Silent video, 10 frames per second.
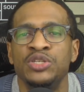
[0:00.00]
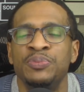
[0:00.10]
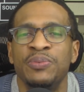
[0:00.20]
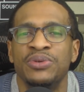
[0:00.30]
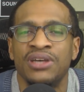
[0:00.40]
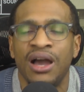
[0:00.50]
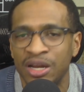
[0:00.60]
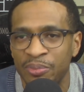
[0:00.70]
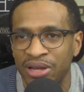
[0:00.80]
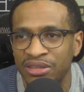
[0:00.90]
people
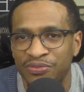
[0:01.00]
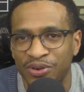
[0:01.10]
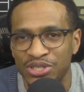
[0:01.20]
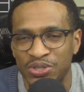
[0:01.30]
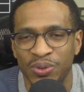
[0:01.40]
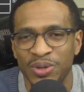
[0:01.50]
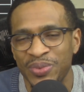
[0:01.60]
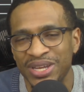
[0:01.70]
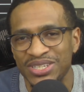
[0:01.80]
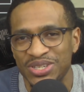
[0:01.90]
talking about? The first twenty
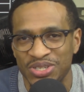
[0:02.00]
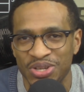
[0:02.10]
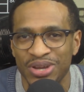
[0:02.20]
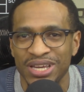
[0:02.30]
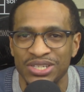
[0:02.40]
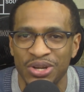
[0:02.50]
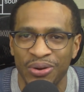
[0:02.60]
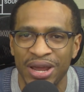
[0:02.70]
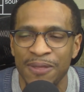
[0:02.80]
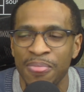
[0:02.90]
minutes or so is
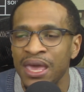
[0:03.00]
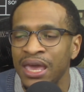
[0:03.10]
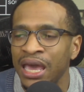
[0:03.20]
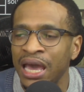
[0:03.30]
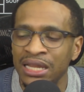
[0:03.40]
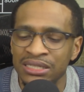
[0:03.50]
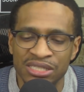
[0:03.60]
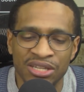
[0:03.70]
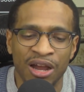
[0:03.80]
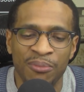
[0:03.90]
great. And let's
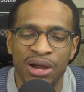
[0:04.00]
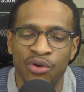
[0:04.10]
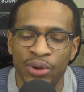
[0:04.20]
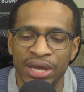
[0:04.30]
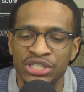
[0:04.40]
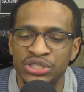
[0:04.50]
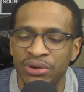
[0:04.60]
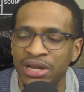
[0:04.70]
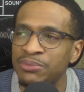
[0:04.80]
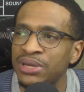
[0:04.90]
just talk about Rey's
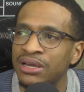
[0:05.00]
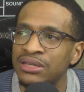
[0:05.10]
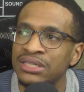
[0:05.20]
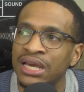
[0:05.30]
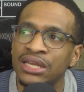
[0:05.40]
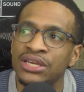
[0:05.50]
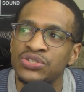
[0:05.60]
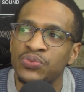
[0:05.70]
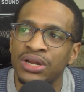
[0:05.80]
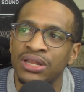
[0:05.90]
training, because that
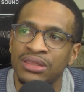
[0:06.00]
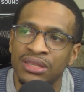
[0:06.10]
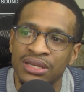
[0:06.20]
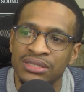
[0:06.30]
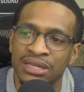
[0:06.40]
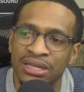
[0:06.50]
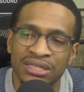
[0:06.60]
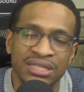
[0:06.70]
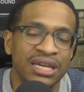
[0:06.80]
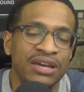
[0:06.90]
is one of the things
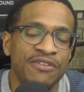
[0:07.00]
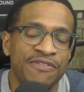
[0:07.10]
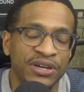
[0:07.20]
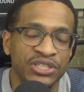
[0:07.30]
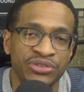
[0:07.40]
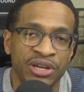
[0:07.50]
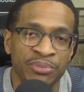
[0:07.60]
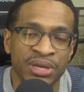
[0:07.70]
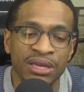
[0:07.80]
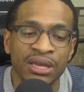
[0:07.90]
that did frustrate
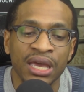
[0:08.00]
me